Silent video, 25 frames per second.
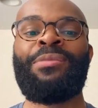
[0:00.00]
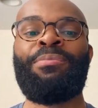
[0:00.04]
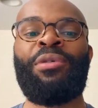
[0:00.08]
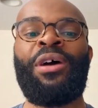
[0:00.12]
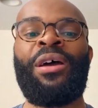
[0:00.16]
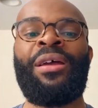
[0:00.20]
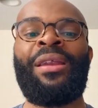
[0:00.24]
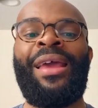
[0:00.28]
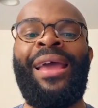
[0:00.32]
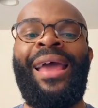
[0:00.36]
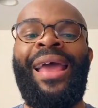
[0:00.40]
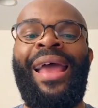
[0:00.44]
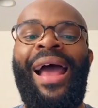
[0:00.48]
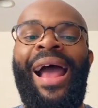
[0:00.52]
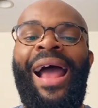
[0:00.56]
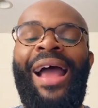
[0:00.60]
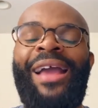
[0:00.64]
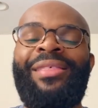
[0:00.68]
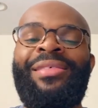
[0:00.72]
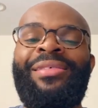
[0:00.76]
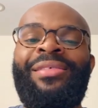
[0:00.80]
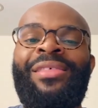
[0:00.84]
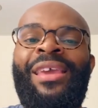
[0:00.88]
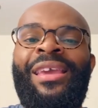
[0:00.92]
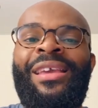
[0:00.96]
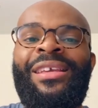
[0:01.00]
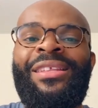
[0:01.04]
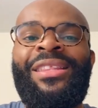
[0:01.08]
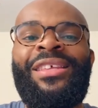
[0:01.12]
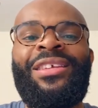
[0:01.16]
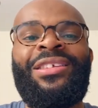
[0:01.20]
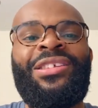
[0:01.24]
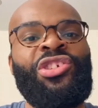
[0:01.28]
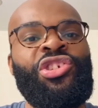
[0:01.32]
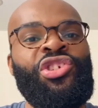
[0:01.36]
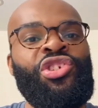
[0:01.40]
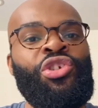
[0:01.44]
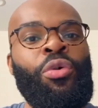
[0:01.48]
But I think
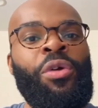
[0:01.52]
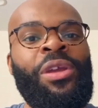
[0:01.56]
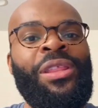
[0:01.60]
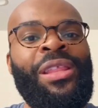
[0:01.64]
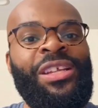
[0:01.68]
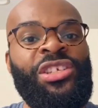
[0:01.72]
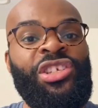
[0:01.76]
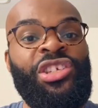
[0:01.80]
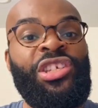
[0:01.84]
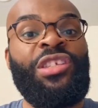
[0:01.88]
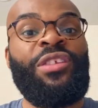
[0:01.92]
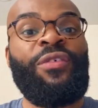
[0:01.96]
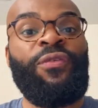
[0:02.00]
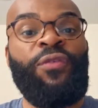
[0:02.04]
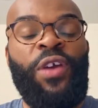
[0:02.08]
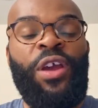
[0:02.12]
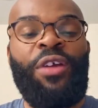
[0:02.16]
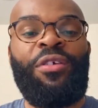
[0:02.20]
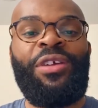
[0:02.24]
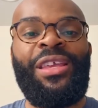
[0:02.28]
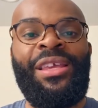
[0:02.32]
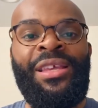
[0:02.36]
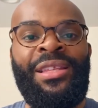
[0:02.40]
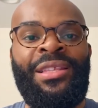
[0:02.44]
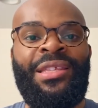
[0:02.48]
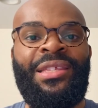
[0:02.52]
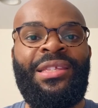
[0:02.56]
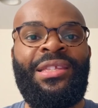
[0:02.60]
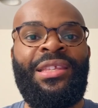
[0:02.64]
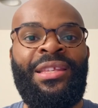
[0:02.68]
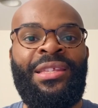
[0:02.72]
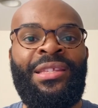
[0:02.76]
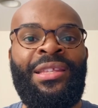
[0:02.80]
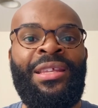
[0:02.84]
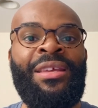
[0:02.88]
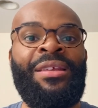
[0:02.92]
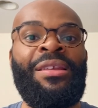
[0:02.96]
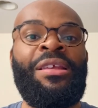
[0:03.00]
this is showing that she's very
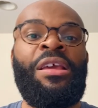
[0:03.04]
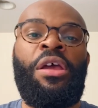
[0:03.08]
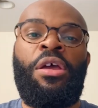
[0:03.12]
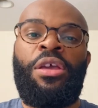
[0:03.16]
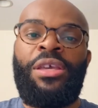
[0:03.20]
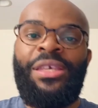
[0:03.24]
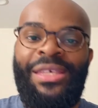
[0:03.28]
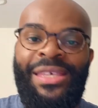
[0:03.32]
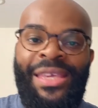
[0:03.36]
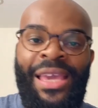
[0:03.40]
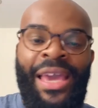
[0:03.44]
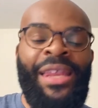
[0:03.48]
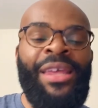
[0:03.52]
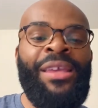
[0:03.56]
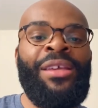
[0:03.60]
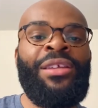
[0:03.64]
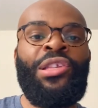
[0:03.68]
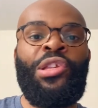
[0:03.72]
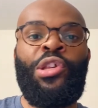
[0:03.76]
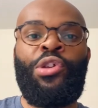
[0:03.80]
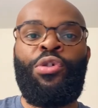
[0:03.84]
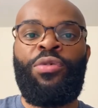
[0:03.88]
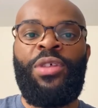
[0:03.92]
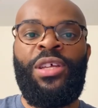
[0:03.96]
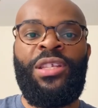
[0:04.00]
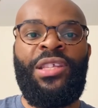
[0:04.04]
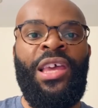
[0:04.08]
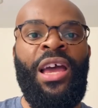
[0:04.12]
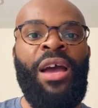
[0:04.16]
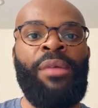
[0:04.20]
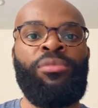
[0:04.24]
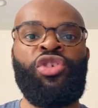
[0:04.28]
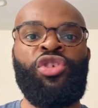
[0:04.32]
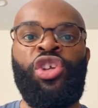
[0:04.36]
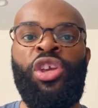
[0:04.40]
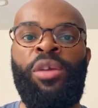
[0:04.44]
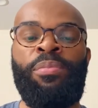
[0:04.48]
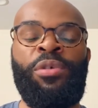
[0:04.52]
consistent getting to the
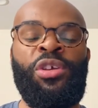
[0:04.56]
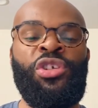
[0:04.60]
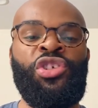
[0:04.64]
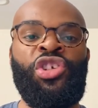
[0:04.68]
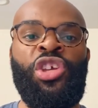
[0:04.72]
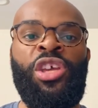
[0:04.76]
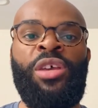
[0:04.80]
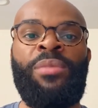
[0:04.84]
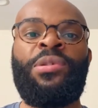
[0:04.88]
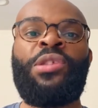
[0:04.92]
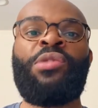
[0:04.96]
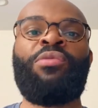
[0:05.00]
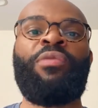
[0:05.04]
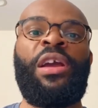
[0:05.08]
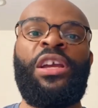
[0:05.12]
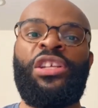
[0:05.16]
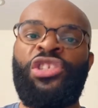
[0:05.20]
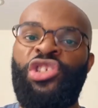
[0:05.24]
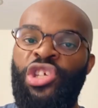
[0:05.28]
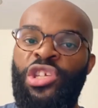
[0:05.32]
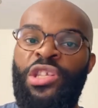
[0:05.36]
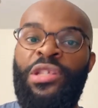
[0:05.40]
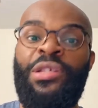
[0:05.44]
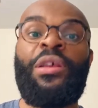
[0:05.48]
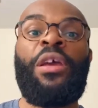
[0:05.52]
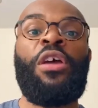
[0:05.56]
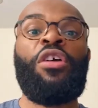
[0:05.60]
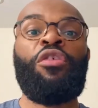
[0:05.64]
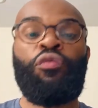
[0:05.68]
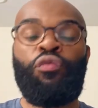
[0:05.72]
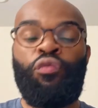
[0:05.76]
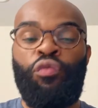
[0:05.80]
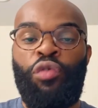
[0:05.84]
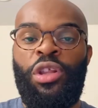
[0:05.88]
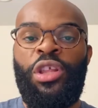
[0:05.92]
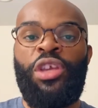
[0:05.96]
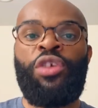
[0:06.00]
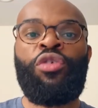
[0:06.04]
top championships, right? She's
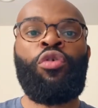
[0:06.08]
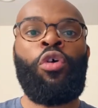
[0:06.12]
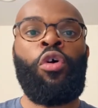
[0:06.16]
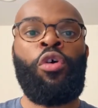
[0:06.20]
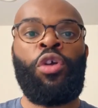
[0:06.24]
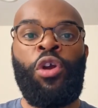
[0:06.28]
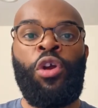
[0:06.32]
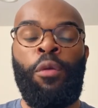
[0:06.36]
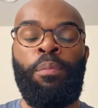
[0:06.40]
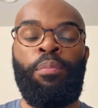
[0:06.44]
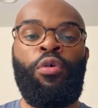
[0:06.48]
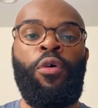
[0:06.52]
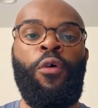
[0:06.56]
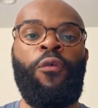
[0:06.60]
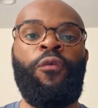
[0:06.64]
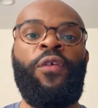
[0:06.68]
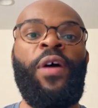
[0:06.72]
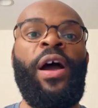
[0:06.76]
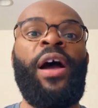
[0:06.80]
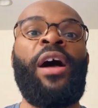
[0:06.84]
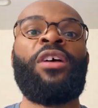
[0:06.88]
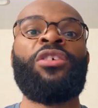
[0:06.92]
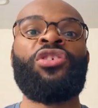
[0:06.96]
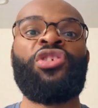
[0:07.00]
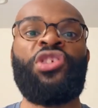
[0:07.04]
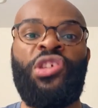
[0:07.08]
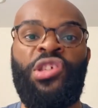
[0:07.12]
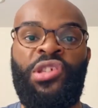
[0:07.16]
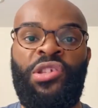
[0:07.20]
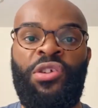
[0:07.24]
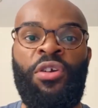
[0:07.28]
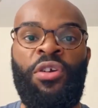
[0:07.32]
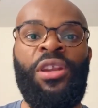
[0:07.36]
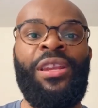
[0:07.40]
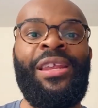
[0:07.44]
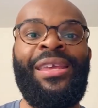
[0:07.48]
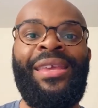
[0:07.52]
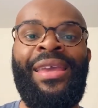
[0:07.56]
really growing her profile. She's
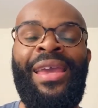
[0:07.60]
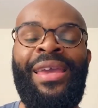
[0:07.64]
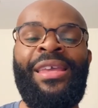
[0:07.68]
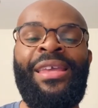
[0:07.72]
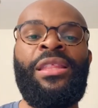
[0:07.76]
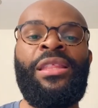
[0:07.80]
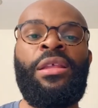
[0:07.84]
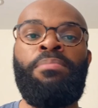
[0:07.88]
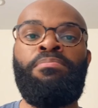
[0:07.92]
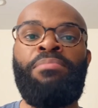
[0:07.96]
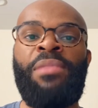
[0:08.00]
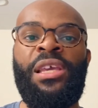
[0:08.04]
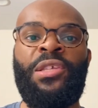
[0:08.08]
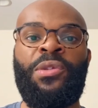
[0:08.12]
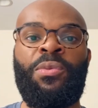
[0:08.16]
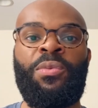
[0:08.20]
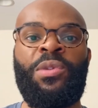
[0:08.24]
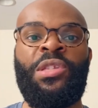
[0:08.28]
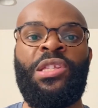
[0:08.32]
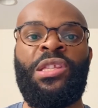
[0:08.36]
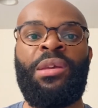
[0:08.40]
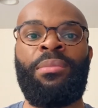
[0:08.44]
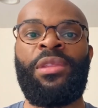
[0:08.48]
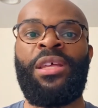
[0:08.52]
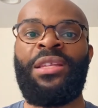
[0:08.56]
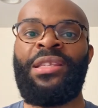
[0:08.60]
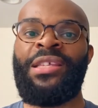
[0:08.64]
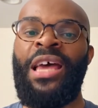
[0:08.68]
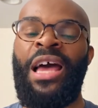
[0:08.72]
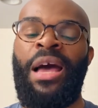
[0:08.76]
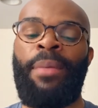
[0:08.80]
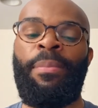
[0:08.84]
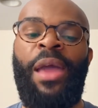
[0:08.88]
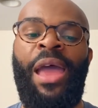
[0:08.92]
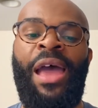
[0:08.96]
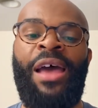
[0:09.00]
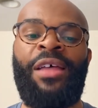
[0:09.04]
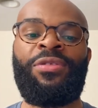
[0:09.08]
starting to get in the mix with some of the
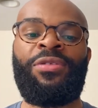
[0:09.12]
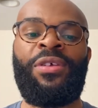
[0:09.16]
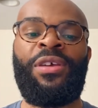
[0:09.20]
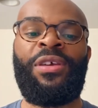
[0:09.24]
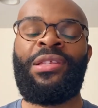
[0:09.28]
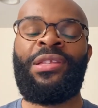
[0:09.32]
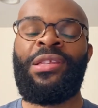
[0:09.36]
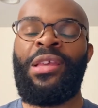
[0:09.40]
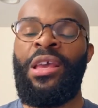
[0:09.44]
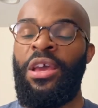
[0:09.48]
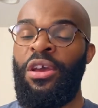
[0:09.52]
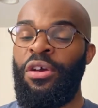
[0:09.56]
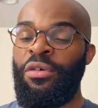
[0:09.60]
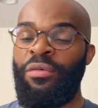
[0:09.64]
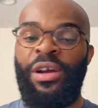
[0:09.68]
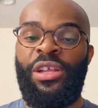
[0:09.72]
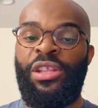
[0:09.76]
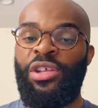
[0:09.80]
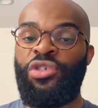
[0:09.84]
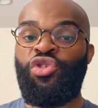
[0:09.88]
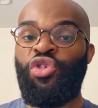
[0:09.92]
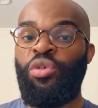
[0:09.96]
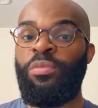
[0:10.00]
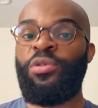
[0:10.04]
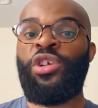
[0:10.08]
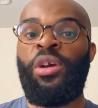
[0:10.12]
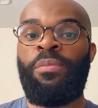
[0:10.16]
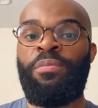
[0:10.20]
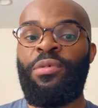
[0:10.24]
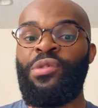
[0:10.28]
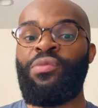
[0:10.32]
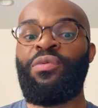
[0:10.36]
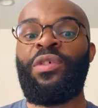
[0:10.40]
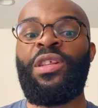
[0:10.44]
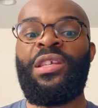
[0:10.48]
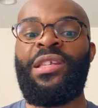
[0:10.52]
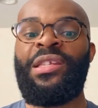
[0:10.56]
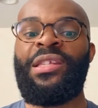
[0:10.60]
top athletes, right? The triple jump
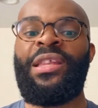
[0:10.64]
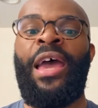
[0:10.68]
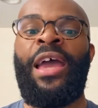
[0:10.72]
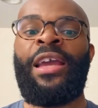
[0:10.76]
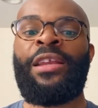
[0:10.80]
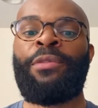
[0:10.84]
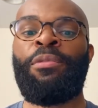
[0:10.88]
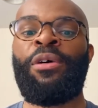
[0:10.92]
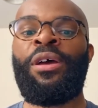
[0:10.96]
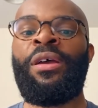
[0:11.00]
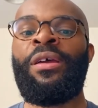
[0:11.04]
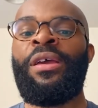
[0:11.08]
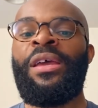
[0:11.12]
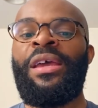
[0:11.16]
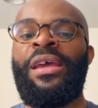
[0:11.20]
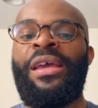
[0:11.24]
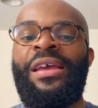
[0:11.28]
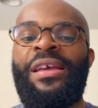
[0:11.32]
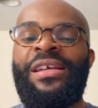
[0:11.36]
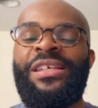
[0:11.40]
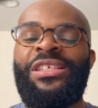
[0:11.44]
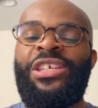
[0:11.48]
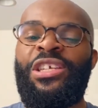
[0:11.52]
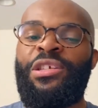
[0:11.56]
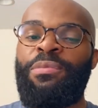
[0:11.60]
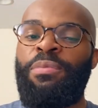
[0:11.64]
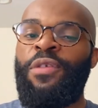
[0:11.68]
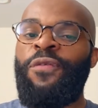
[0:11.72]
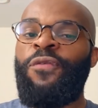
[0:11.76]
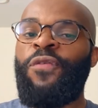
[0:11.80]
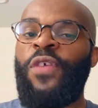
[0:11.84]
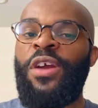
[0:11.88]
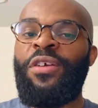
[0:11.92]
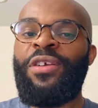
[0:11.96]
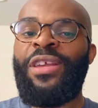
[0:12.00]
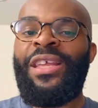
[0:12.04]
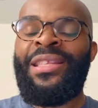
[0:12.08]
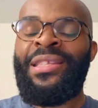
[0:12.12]
is really stacked, but she's been
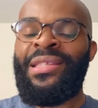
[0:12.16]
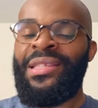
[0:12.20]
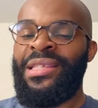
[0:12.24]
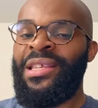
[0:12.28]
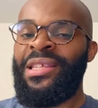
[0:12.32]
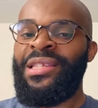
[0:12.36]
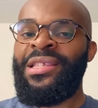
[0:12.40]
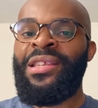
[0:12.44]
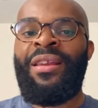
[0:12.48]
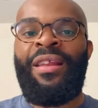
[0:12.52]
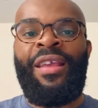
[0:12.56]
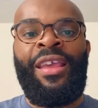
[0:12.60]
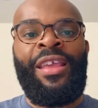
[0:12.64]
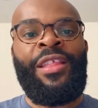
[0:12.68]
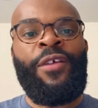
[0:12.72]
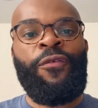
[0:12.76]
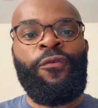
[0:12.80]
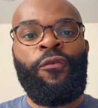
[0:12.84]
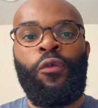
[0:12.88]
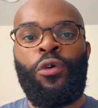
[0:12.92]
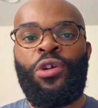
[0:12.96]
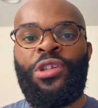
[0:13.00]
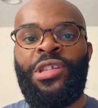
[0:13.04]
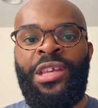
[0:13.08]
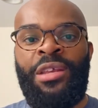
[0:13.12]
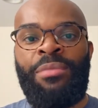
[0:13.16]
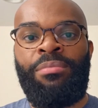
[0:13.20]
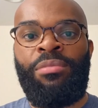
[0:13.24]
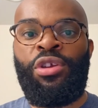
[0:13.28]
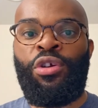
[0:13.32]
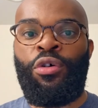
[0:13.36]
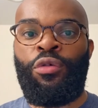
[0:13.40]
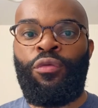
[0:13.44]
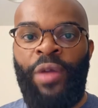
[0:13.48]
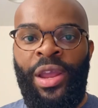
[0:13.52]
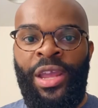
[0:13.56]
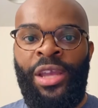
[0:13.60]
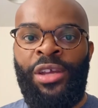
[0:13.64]
very consistent in the 14
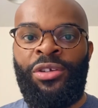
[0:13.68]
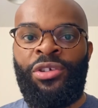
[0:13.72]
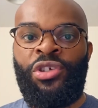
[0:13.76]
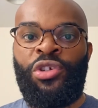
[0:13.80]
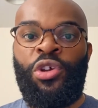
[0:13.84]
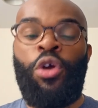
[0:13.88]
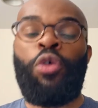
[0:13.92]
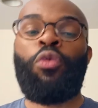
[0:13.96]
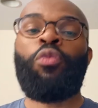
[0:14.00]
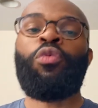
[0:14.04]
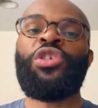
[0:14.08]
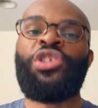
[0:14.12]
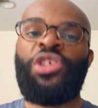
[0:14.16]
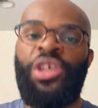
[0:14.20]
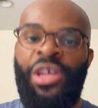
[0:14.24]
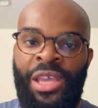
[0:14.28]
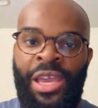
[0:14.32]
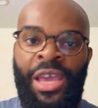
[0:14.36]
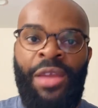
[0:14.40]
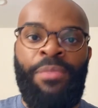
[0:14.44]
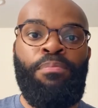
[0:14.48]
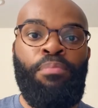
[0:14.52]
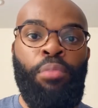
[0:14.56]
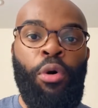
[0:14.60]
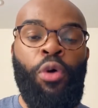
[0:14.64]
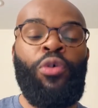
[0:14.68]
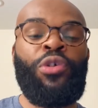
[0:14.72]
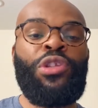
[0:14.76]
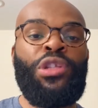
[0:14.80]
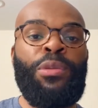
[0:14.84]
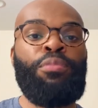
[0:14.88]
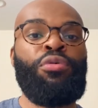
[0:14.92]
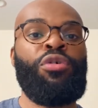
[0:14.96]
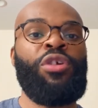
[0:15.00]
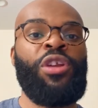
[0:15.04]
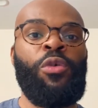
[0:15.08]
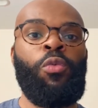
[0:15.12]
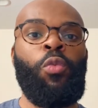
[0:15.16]
meter range, which again bodes
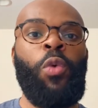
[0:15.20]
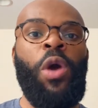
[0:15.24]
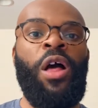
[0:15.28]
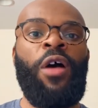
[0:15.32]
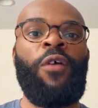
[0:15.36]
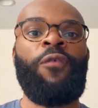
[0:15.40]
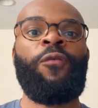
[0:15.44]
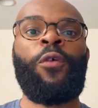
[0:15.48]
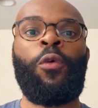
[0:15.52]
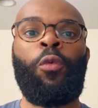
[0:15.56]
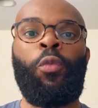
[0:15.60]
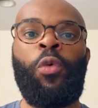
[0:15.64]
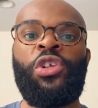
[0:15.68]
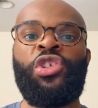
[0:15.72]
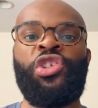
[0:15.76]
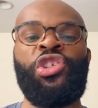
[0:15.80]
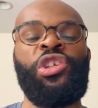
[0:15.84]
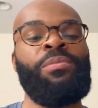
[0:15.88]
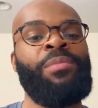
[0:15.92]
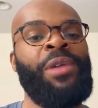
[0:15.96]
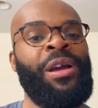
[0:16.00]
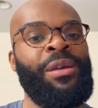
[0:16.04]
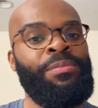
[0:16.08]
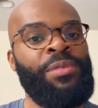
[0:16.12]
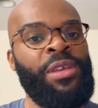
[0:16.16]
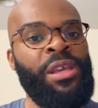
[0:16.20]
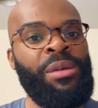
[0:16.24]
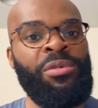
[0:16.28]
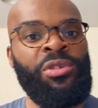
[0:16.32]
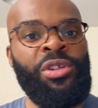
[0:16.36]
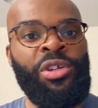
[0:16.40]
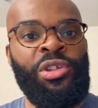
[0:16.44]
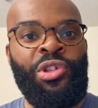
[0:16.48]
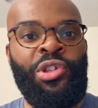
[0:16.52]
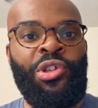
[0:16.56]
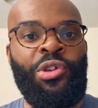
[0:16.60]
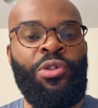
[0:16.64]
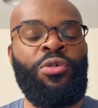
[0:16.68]
pretty well for what she might be able
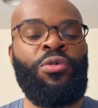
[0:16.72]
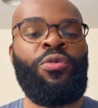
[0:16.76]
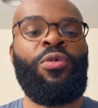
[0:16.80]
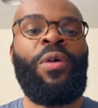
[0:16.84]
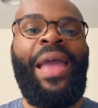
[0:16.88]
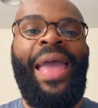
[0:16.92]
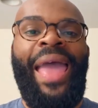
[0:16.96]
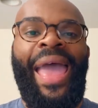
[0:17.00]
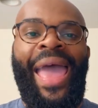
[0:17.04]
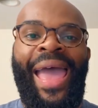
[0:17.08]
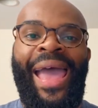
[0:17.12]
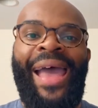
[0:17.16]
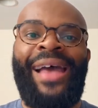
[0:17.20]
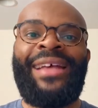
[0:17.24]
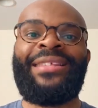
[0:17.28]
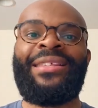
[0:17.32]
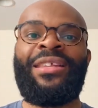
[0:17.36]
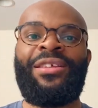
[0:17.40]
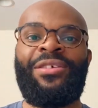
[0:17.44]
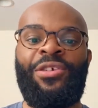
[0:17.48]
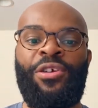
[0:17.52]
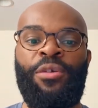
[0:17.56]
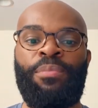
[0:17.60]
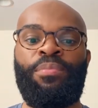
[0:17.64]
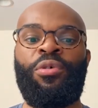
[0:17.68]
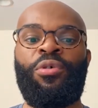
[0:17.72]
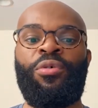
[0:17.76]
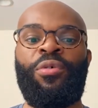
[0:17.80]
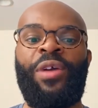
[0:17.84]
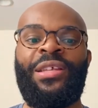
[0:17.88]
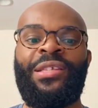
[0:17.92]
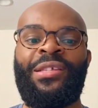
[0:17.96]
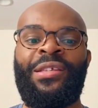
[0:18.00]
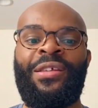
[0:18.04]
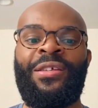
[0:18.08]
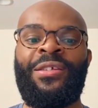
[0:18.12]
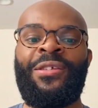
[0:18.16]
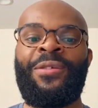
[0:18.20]
to do as the year
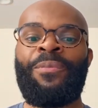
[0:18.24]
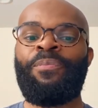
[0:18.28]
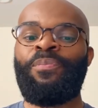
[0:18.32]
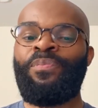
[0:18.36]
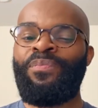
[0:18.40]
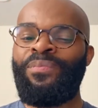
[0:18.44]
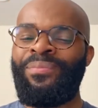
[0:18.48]
progresses.